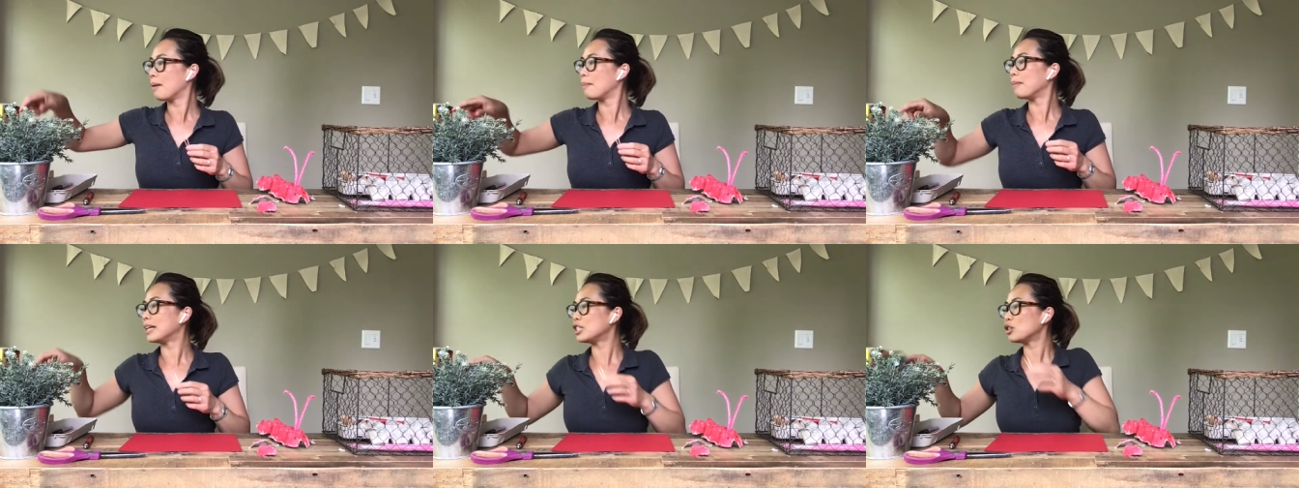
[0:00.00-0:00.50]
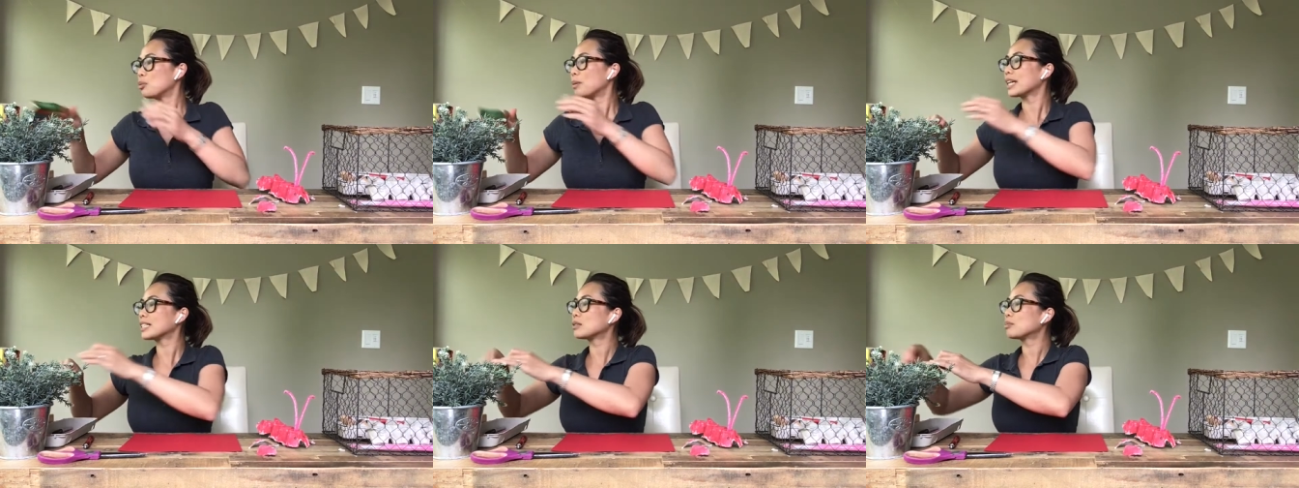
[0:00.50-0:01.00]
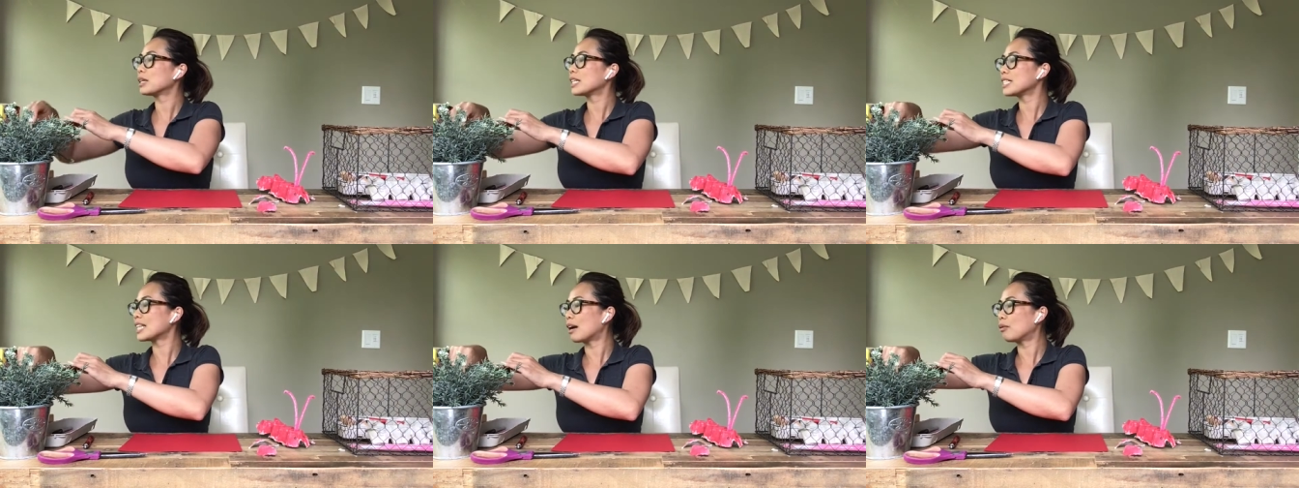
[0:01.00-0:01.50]
my toothpicks because
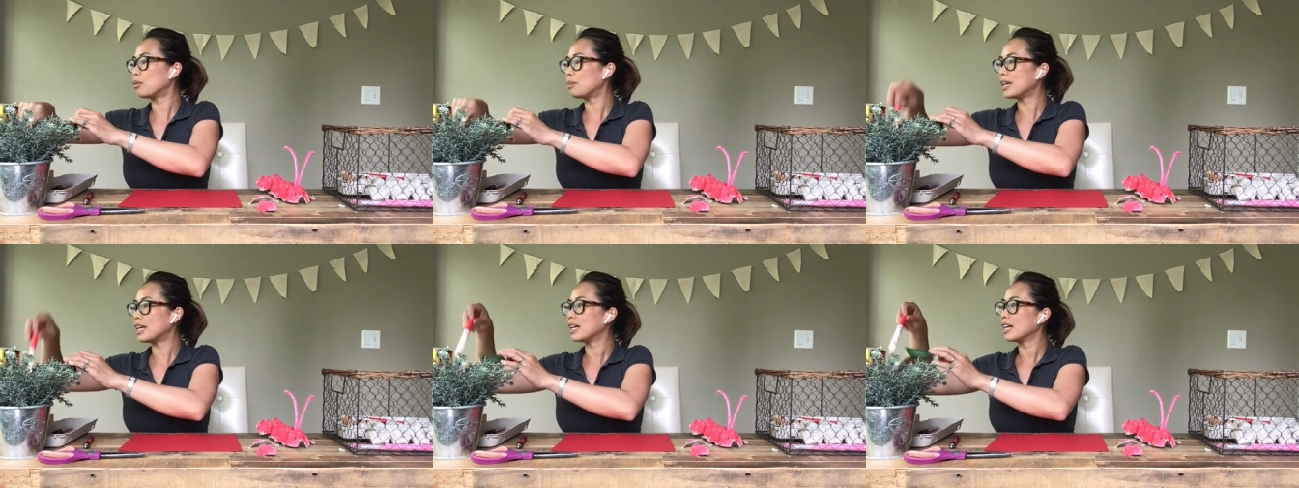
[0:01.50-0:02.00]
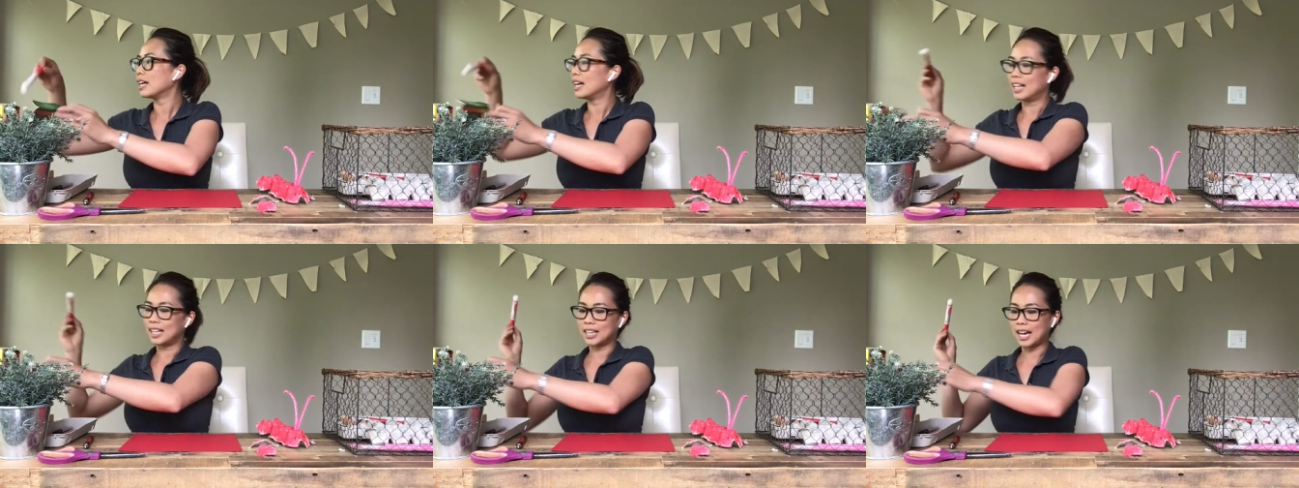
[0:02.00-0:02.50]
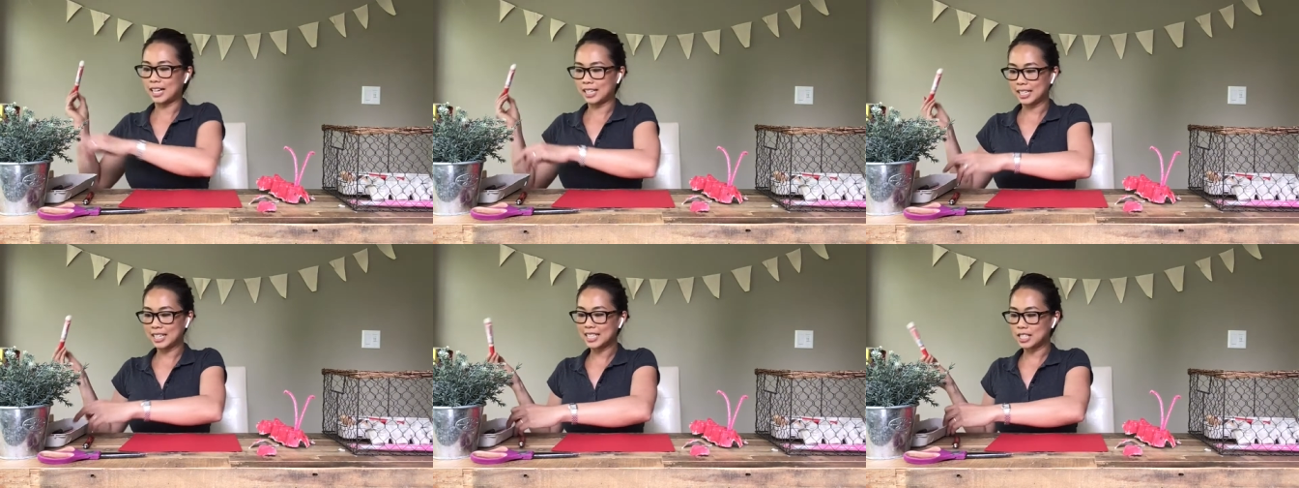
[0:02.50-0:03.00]
that will be a lot
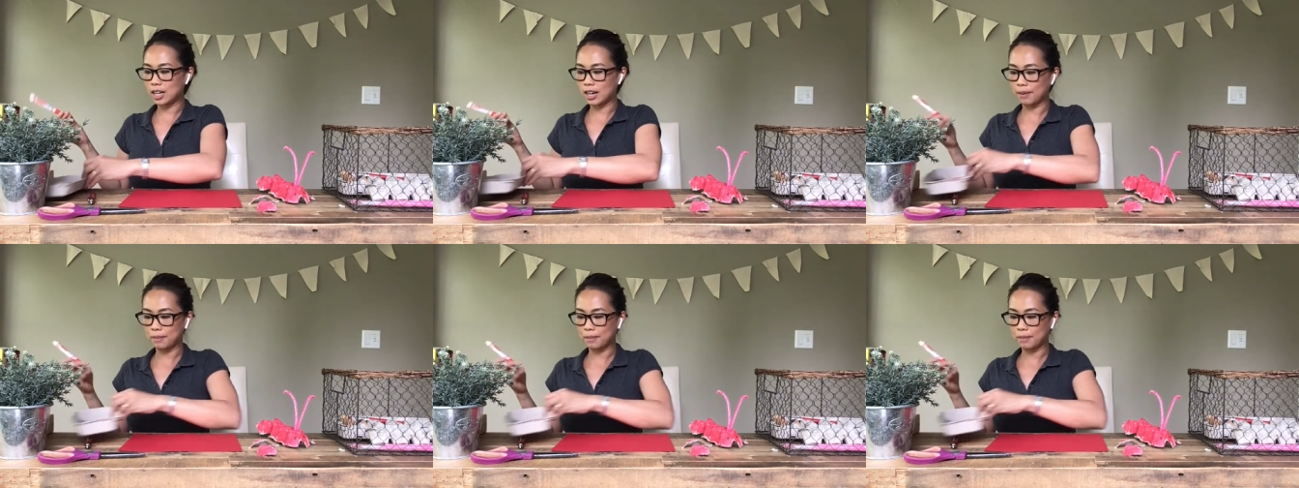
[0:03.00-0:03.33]
easier.